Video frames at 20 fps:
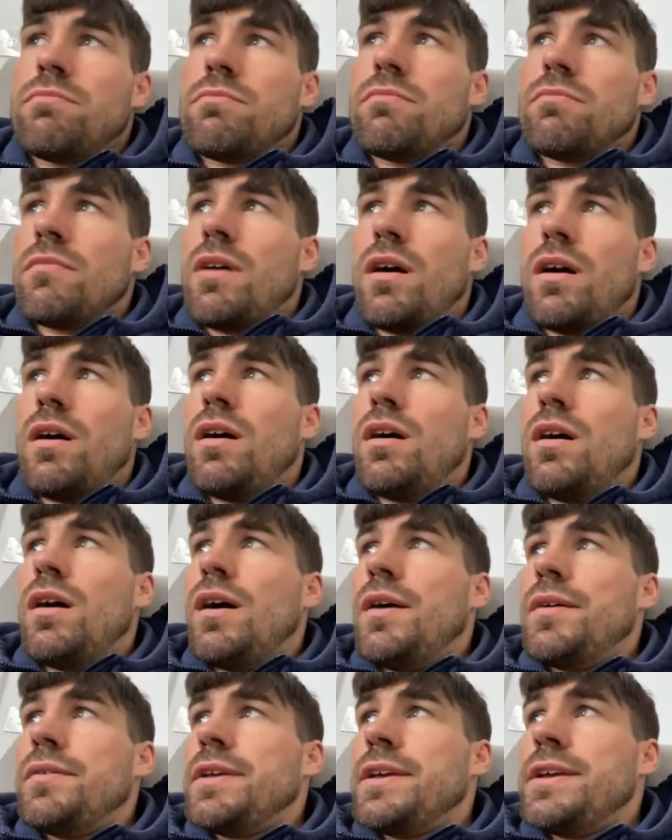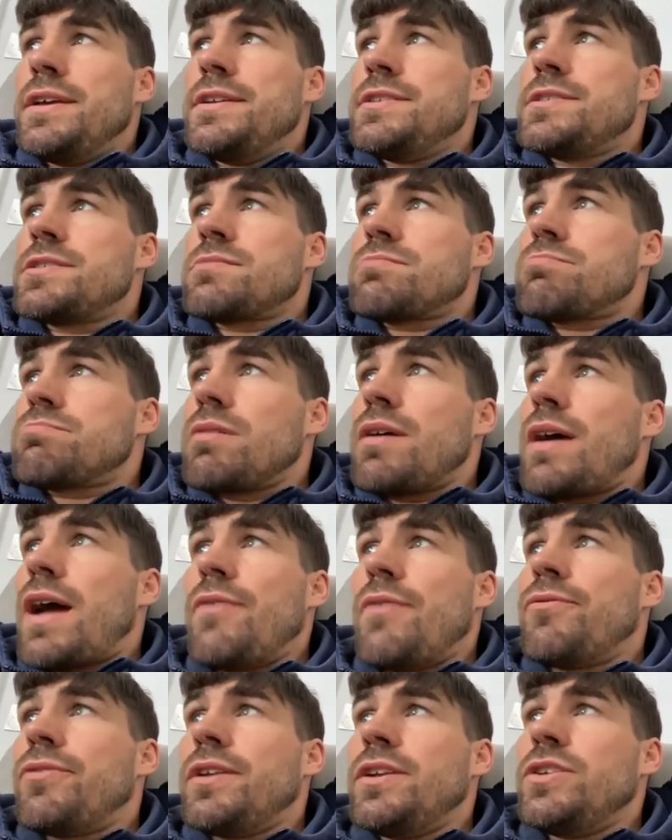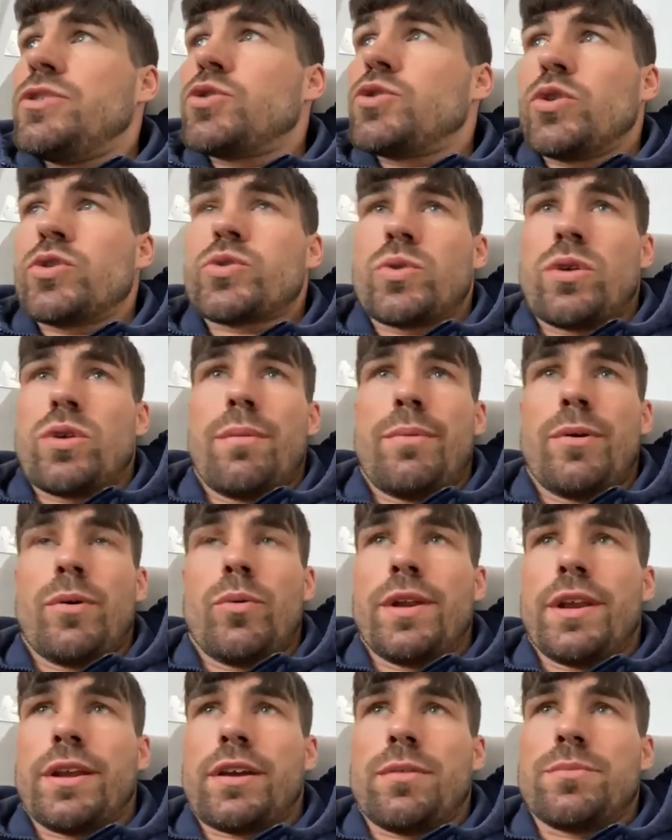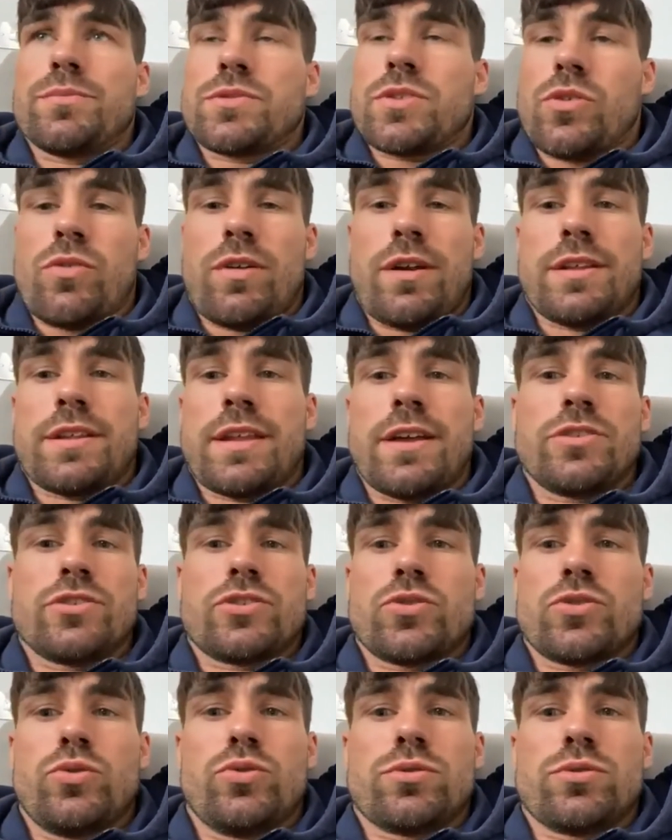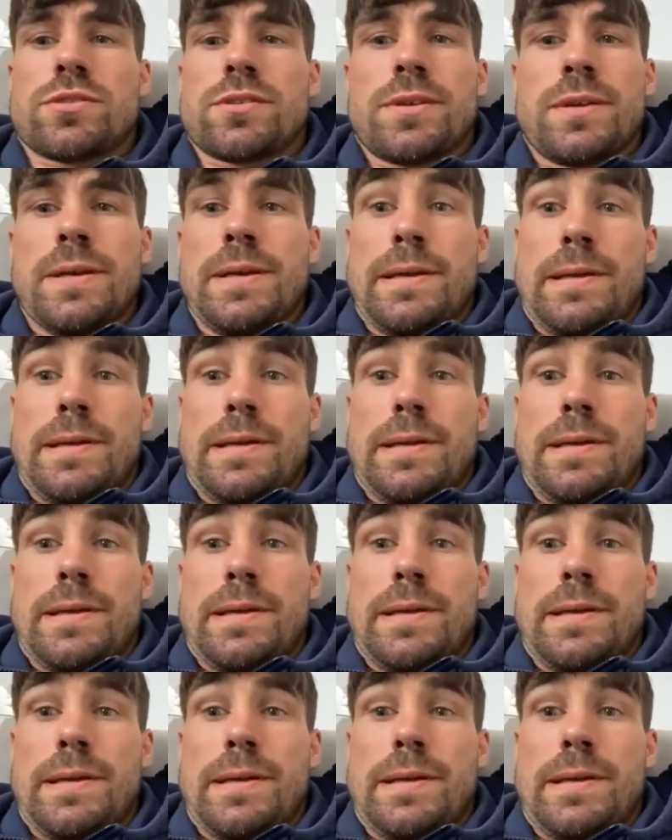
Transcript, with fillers: uh, is Anthony Joshua, but when it comes to credentials